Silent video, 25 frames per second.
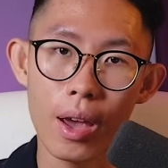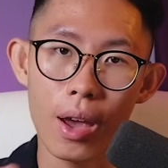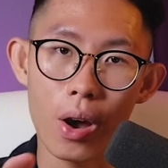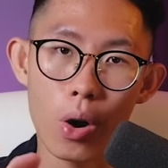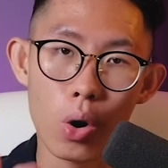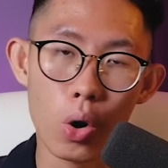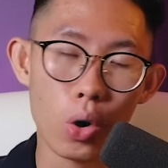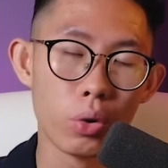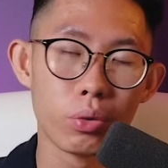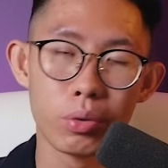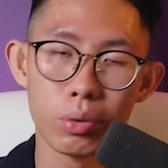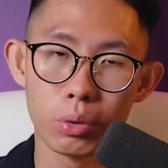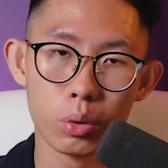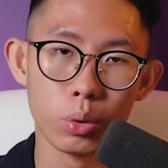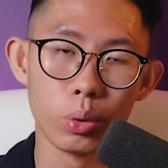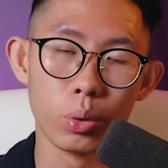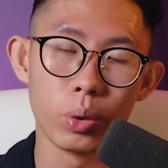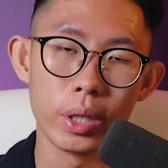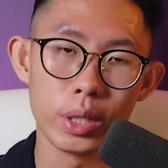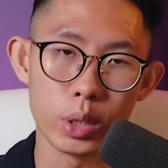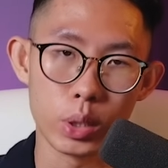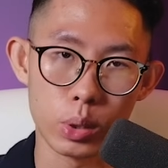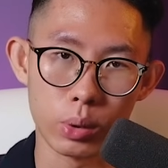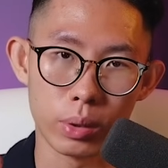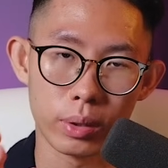All you have to do
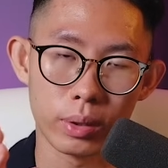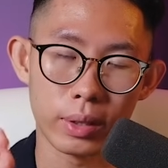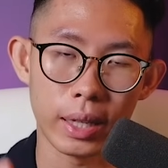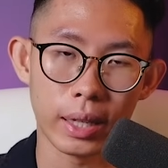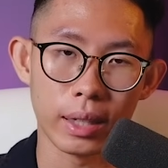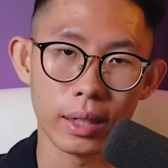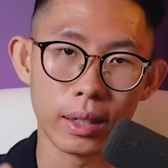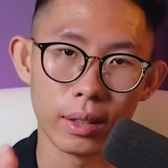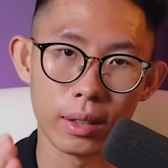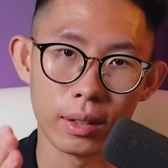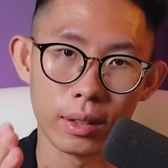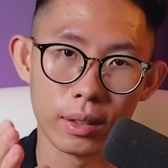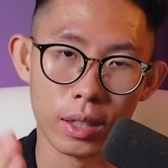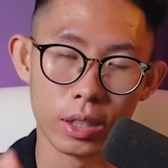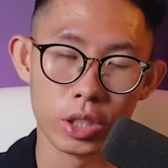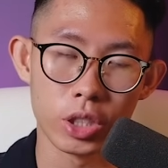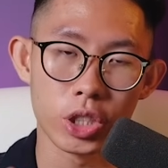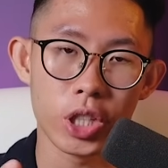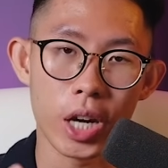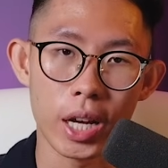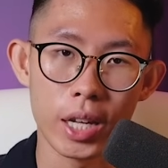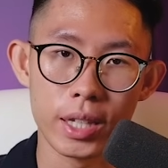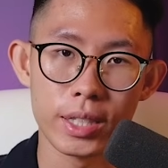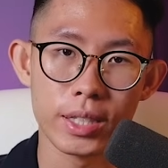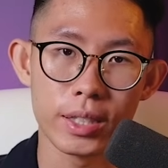is to take the
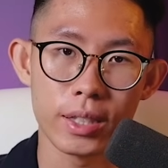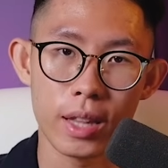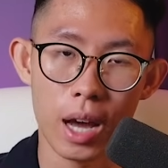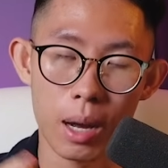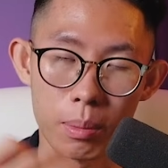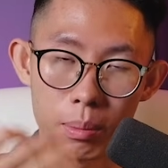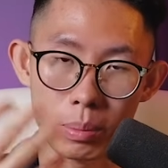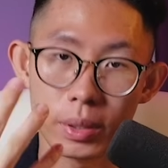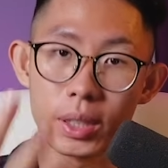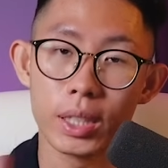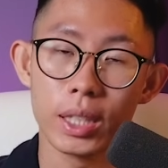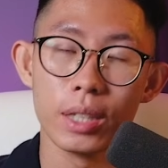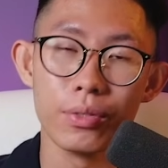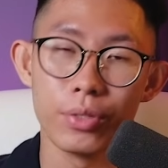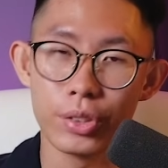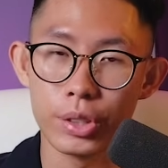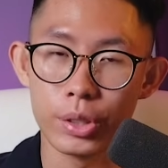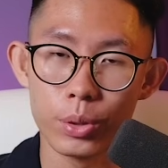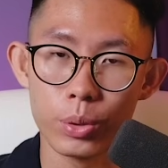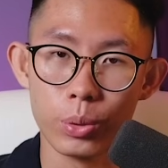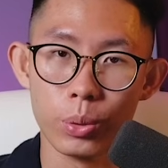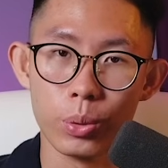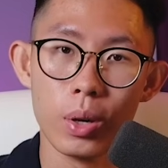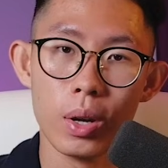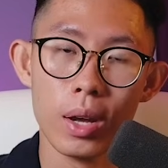chance that I'm giving
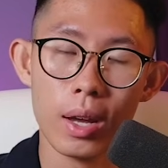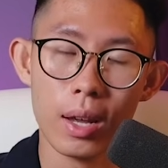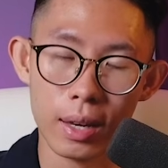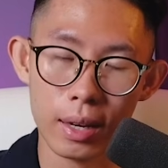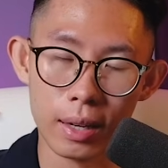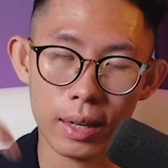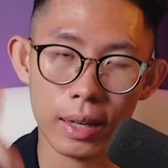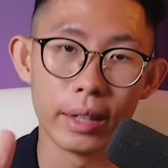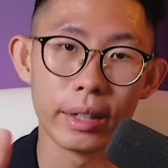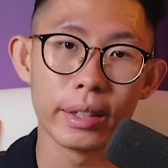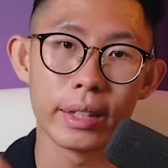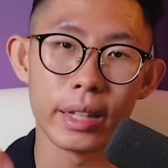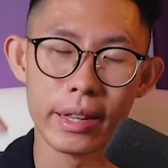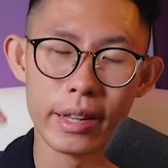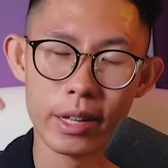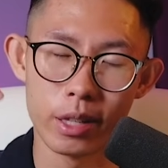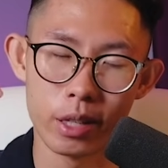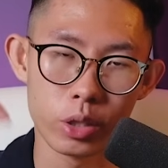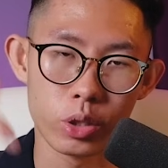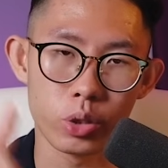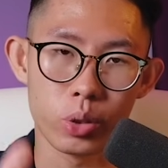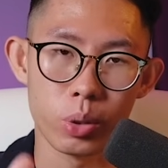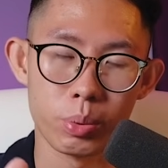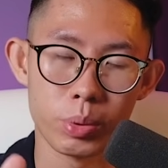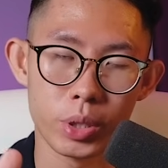you, linked in the
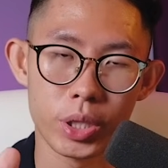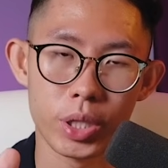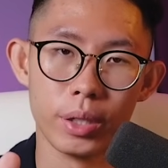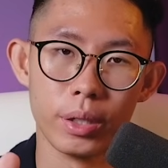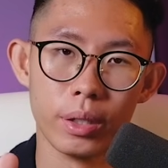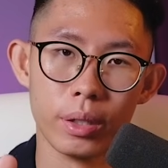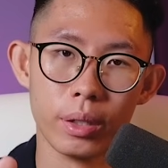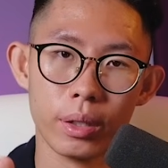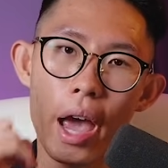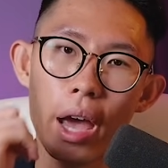description.